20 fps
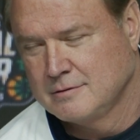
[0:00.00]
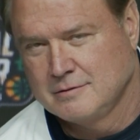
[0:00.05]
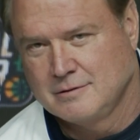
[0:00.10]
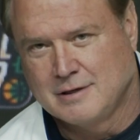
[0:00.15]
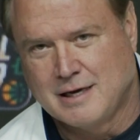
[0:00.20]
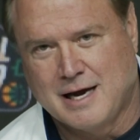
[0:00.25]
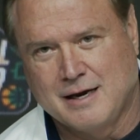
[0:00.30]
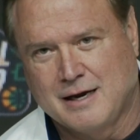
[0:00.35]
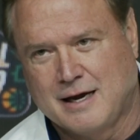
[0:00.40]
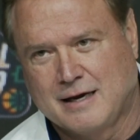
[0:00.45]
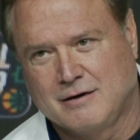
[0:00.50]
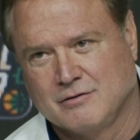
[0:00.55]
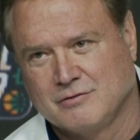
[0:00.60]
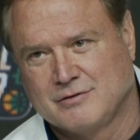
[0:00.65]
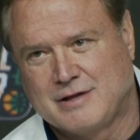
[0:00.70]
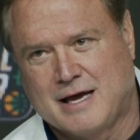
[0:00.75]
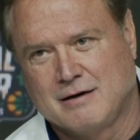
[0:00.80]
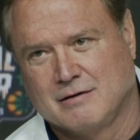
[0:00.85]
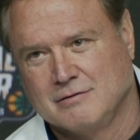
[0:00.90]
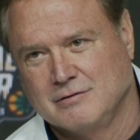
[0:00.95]
Yeah, I
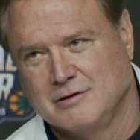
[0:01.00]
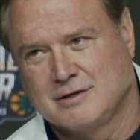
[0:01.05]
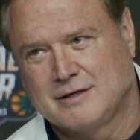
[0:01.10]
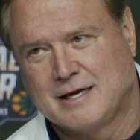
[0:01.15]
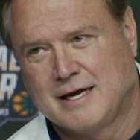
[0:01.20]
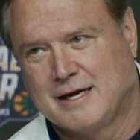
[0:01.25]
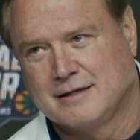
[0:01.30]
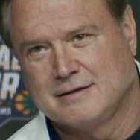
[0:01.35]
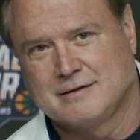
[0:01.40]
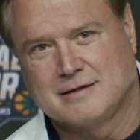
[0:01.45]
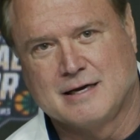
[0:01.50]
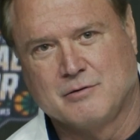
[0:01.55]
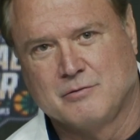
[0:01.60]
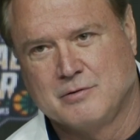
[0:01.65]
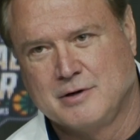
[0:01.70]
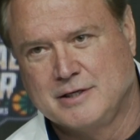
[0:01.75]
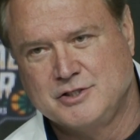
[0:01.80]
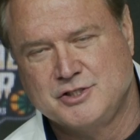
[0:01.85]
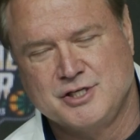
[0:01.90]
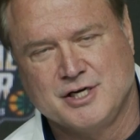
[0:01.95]
don't look at it that
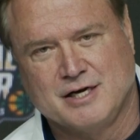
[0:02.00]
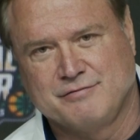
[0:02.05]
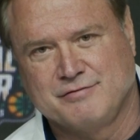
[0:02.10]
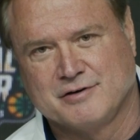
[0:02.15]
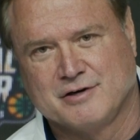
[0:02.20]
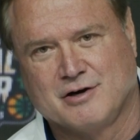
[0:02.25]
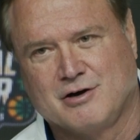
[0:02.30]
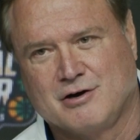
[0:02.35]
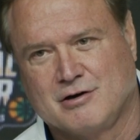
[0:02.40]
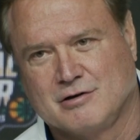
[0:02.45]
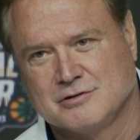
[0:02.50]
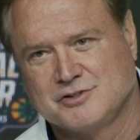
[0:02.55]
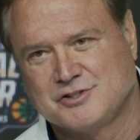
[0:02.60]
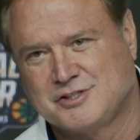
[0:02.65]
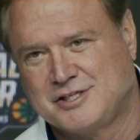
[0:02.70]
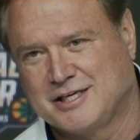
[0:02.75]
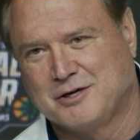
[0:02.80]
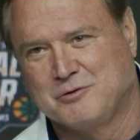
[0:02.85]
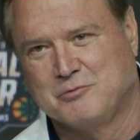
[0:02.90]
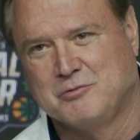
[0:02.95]
way, Jeff, at all.
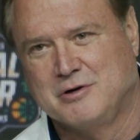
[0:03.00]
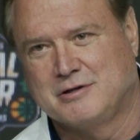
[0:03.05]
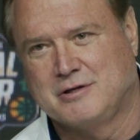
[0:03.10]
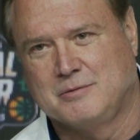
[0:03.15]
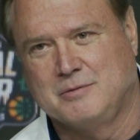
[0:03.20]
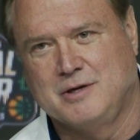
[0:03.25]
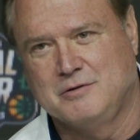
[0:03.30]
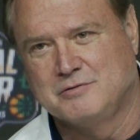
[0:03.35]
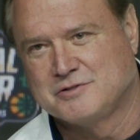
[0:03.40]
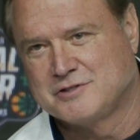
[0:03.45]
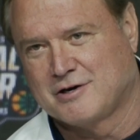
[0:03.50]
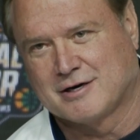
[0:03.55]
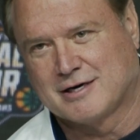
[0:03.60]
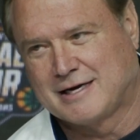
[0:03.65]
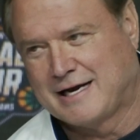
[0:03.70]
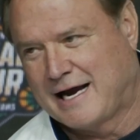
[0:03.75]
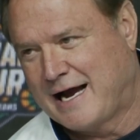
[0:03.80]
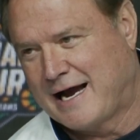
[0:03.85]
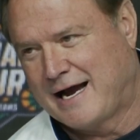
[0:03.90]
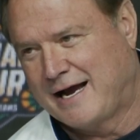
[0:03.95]
Sticking with him, he was our
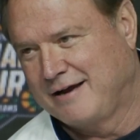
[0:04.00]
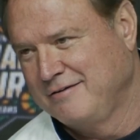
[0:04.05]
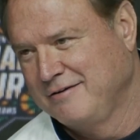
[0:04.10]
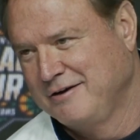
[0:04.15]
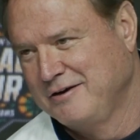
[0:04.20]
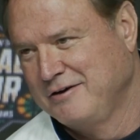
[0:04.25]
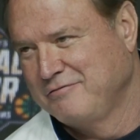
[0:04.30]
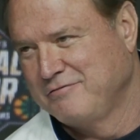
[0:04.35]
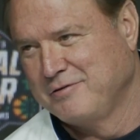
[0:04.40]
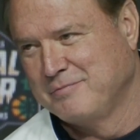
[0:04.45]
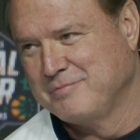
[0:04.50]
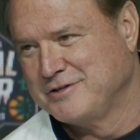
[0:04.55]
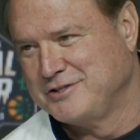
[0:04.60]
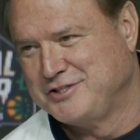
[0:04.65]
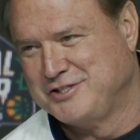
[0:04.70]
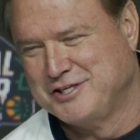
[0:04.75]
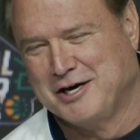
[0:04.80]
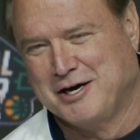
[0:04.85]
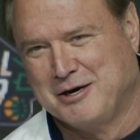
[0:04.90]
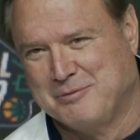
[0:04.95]
guy from the
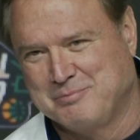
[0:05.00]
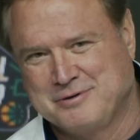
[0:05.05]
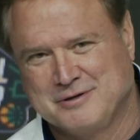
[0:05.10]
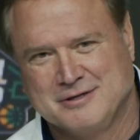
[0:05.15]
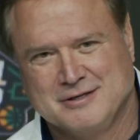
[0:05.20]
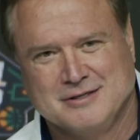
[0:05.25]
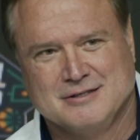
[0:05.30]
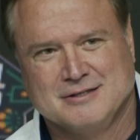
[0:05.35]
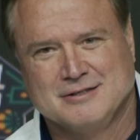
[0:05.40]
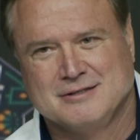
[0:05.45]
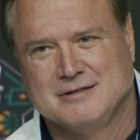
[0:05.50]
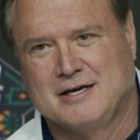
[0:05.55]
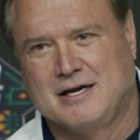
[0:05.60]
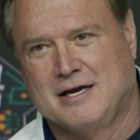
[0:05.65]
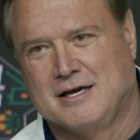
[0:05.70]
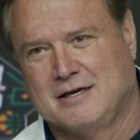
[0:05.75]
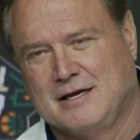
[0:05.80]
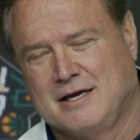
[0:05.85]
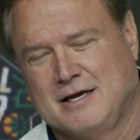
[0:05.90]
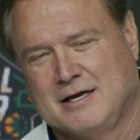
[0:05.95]
jump,
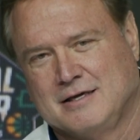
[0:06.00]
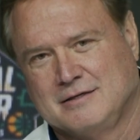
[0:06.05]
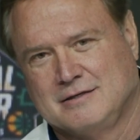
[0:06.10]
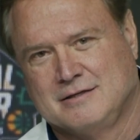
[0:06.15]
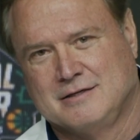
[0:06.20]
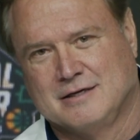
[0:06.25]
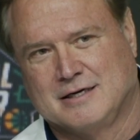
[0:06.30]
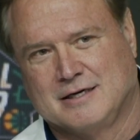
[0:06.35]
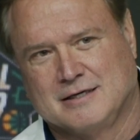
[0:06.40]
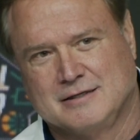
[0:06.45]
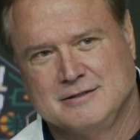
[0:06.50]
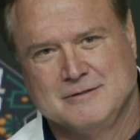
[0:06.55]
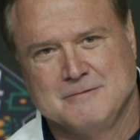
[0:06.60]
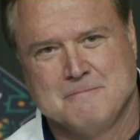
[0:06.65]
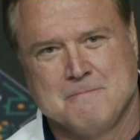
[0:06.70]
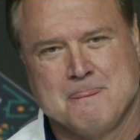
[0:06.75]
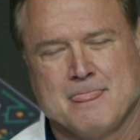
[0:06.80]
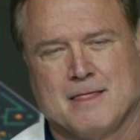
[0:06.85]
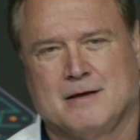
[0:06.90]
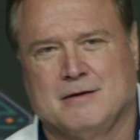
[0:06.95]
and
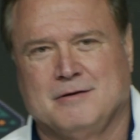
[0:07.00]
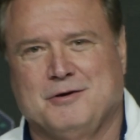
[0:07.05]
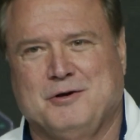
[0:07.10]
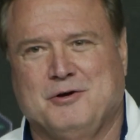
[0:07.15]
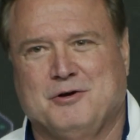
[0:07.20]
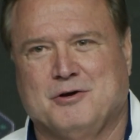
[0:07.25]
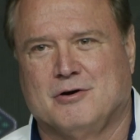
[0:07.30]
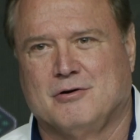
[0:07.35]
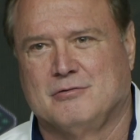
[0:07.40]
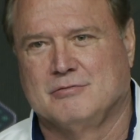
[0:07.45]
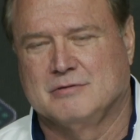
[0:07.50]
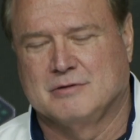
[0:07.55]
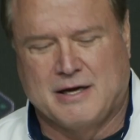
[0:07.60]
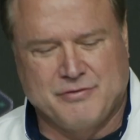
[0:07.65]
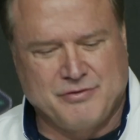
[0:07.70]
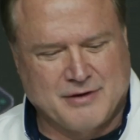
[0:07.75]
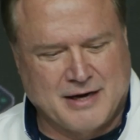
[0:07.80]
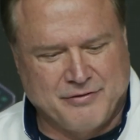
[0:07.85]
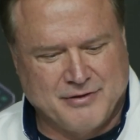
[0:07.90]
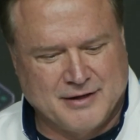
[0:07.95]

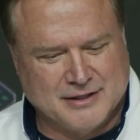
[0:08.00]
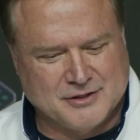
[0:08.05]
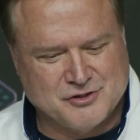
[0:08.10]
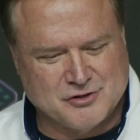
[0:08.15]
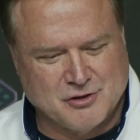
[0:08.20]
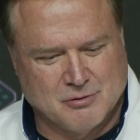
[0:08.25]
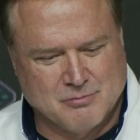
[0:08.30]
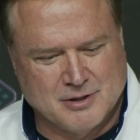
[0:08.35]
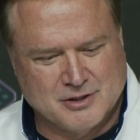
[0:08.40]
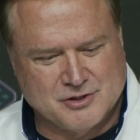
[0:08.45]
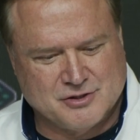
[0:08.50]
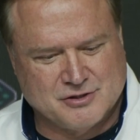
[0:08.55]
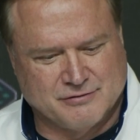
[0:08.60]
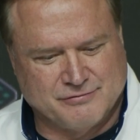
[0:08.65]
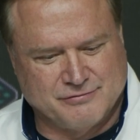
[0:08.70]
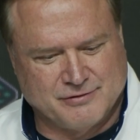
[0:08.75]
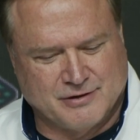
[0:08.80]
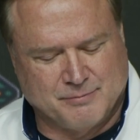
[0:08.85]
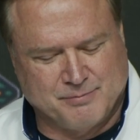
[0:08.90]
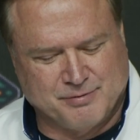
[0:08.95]
I think so much
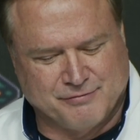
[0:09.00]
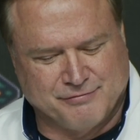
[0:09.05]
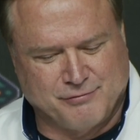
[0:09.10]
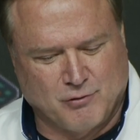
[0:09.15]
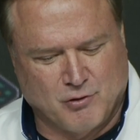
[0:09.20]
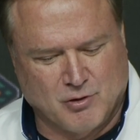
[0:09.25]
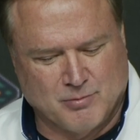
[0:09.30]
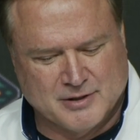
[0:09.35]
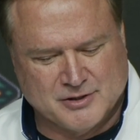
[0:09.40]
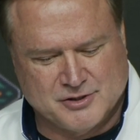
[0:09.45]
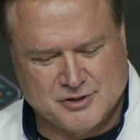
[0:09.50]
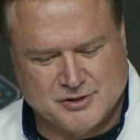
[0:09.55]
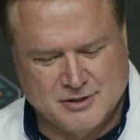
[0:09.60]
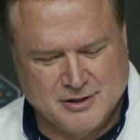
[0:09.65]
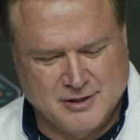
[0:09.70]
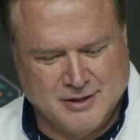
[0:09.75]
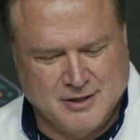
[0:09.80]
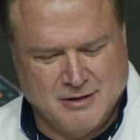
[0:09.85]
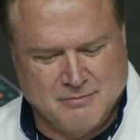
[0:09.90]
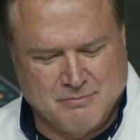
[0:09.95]
of a performance
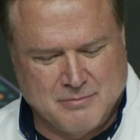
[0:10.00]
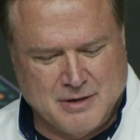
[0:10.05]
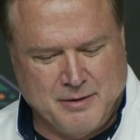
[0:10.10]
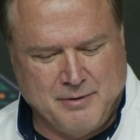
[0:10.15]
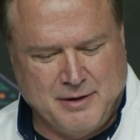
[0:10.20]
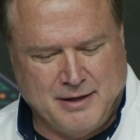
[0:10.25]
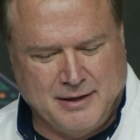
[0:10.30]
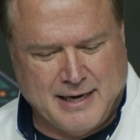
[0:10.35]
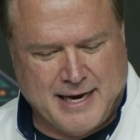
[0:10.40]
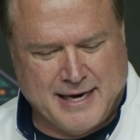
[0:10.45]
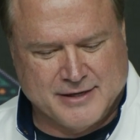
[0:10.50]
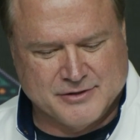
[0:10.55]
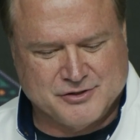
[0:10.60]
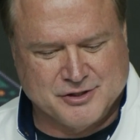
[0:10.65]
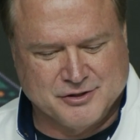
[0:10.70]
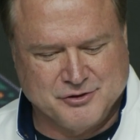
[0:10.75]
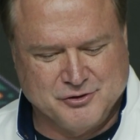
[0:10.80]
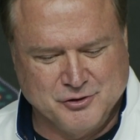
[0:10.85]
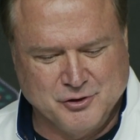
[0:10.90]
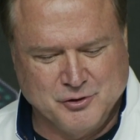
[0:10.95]
maybe has
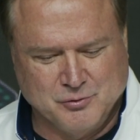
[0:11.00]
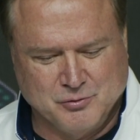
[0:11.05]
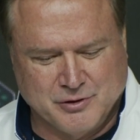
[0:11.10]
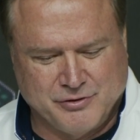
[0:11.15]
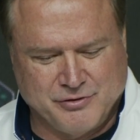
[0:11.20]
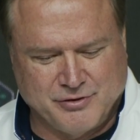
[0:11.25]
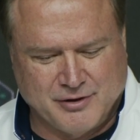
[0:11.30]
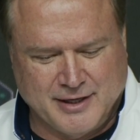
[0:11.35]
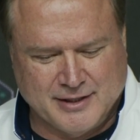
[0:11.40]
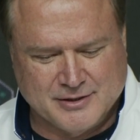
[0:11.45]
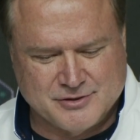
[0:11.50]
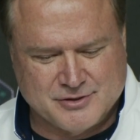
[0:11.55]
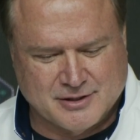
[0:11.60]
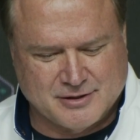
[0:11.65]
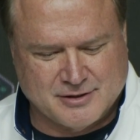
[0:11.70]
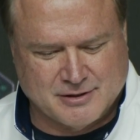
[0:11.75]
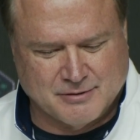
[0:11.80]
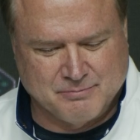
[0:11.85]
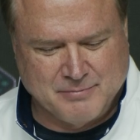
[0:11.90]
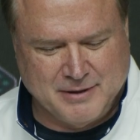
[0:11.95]
to do with things
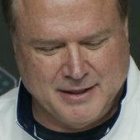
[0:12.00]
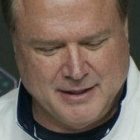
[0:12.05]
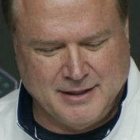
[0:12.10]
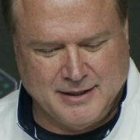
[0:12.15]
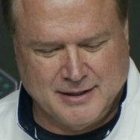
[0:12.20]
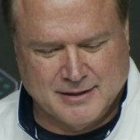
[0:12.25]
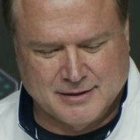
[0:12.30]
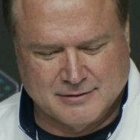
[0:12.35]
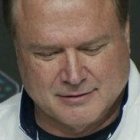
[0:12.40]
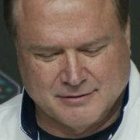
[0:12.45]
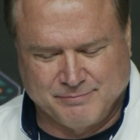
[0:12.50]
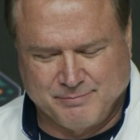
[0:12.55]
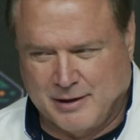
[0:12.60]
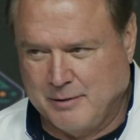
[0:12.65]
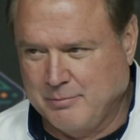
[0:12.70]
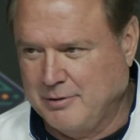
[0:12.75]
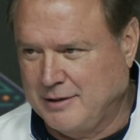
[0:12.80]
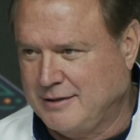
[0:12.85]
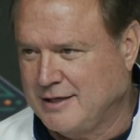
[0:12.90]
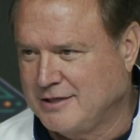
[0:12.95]
that the media and the
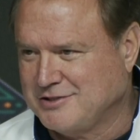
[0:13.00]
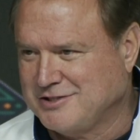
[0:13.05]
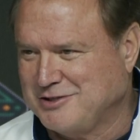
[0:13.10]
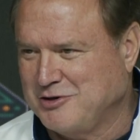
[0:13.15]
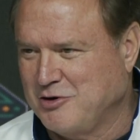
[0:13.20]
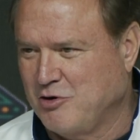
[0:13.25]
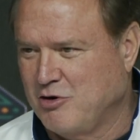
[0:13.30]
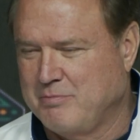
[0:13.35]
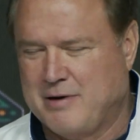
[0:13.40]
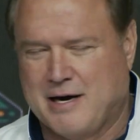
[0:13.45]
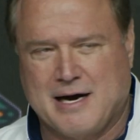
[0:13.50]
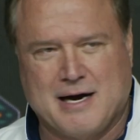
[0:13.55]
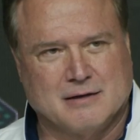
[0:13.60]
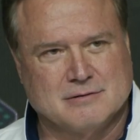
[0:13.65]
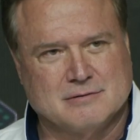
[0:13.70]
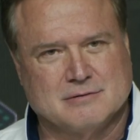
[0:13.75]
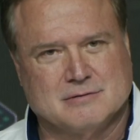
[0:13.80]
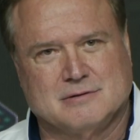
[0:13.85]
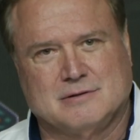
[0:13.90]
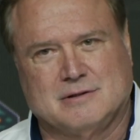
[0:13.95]
public doesn't know
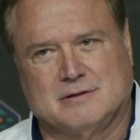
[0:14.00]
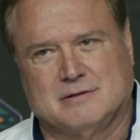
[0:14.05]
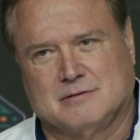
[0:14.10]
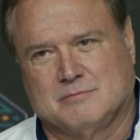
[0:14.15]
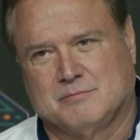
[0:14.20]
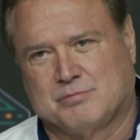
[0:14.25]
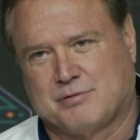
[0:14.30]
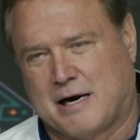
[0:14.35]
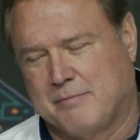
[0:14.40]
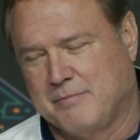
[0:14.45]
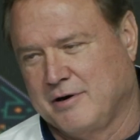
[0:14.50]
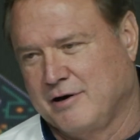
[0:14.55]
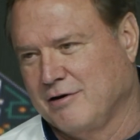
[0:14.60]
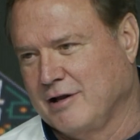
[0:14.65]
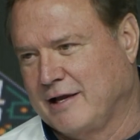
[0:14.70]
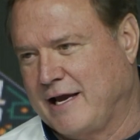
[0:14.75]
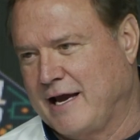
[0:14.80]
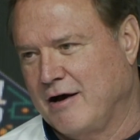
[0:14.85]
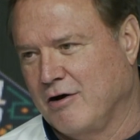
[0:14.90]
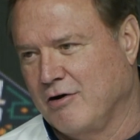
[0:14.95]
about, and
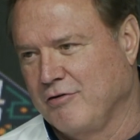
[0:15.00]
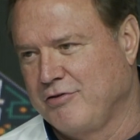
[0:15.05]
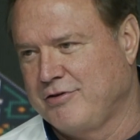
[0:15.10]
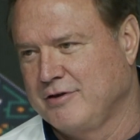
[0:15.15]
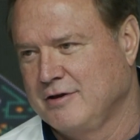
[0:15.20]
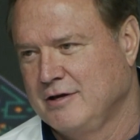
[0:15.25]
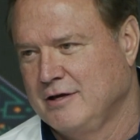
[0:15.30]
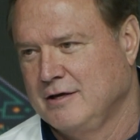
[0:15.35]
primarily health,